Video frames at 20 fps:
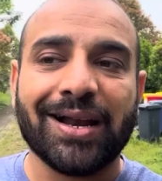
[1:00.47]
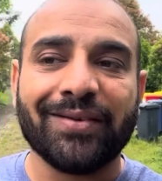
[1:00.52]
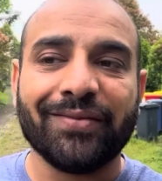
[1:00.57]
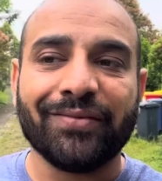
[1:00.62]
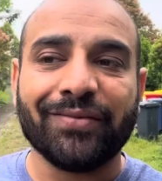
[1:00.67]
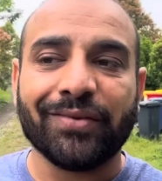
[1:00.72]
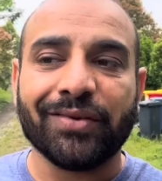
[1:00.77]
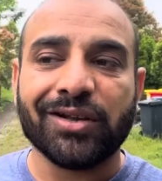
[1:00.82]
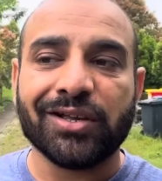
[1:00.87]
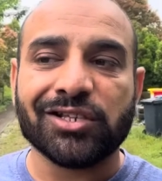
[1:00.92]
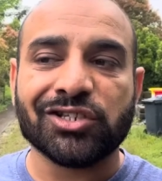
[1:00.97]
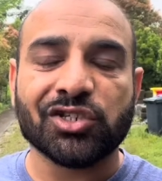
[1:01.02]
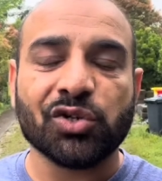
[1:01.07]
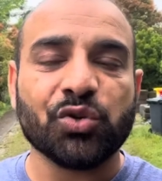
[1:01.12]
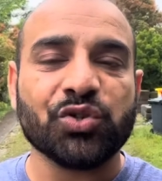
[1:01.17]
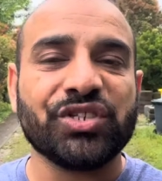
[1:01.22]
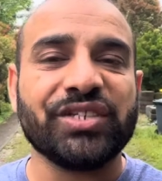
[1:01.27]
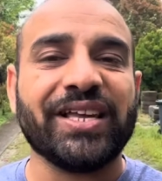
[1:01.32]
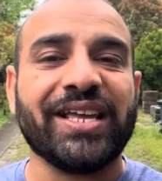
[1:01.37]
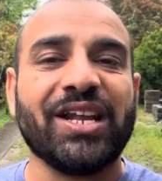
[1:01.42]
of
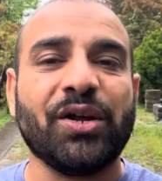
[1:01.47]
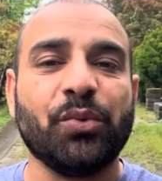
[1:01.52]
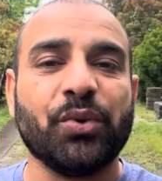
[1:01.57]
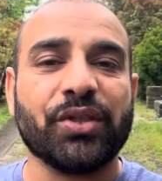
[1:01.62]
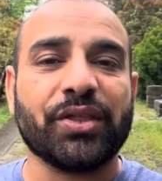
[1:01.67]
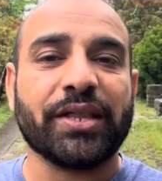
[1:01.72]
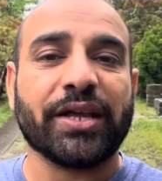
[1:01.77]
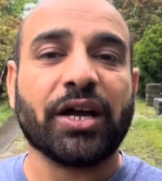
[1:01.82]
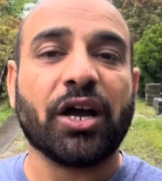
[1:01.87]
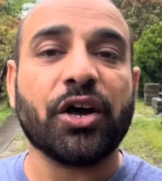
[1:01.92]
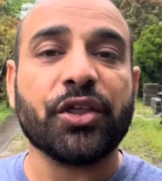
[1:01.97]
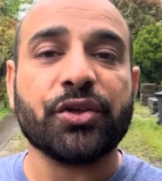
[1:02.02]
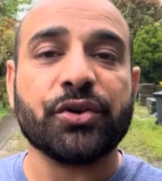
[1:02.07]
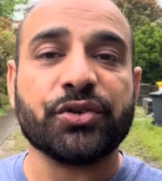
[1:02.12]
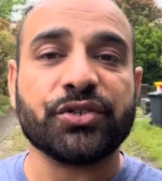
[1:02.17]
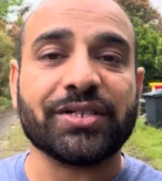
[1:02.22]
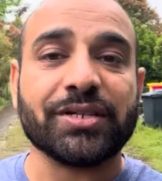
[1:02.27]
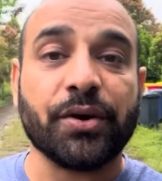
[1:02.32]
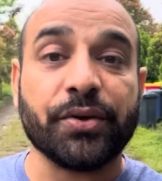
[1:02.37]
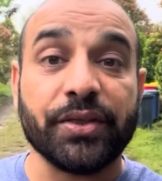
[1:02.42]
associated with like other
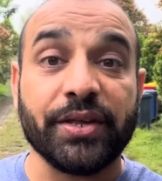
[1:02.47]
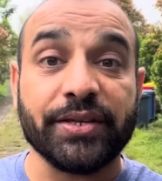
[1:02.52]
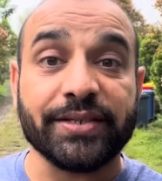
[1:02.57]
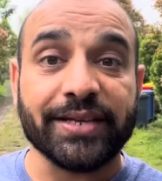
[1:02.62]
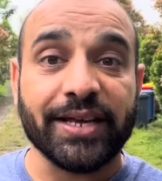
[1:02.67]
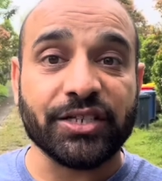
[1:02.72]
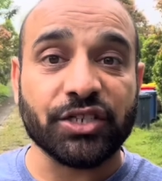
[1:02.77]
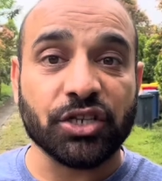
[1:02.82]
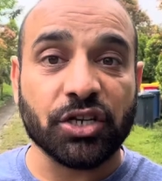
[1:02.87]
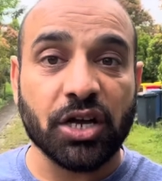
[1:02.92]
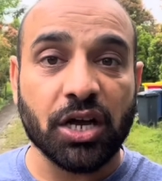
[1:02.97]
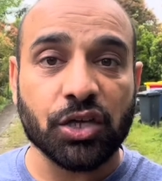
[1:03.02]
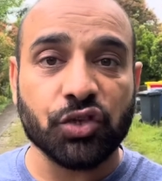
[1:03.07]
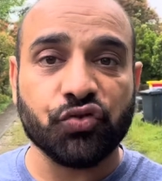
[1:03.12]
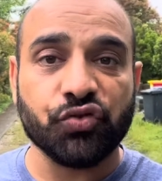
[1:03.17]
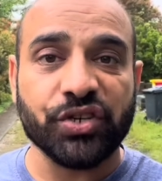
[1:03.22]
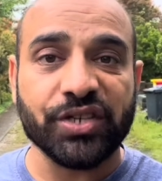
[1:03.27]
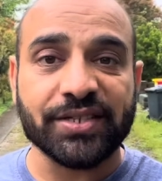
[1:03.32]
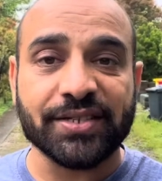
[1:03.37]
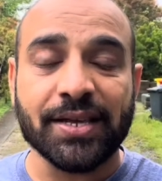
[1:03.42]
Southeast Asian
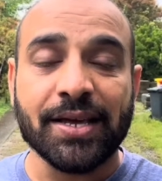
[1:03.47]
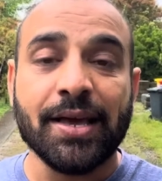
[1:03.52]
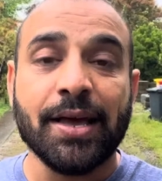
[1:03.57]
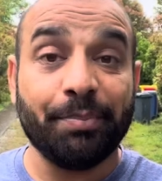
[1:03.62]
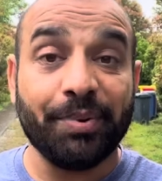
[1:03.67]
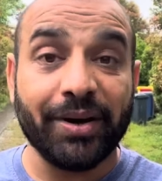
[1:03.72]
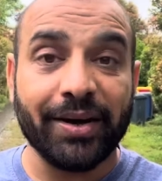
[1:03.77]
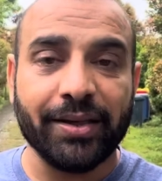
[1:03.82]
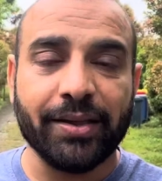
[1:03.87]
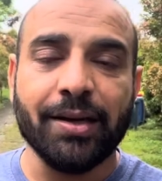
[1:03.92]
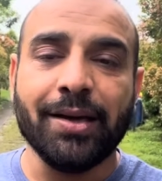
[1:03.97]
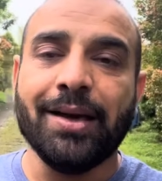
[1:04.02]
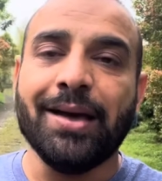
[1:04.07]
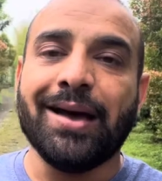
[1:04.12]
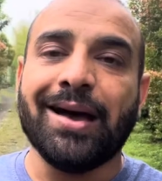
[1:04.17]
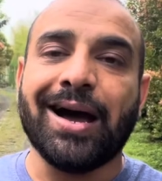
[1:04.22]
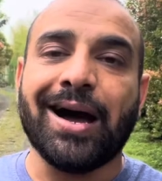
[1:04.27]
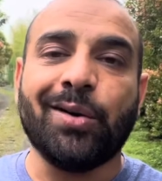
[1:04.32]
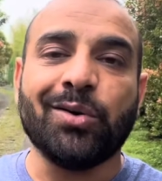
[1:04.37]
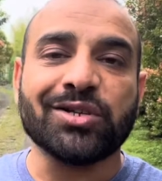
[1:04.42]
countries, but
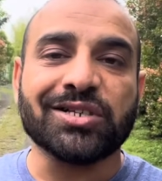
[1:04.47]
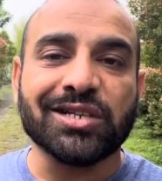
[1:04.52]
I was